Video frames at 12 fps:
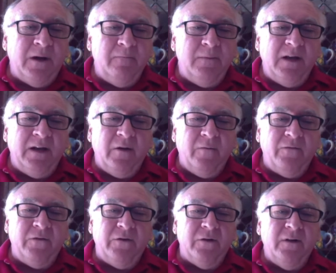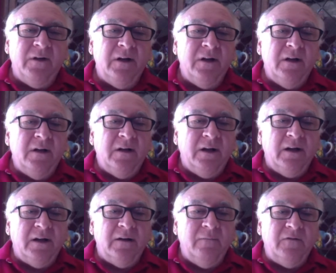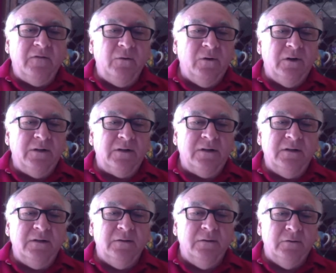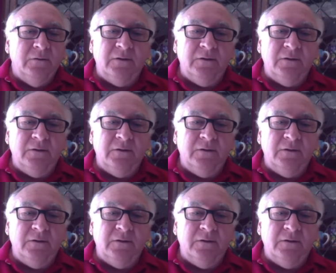be helpful if you want to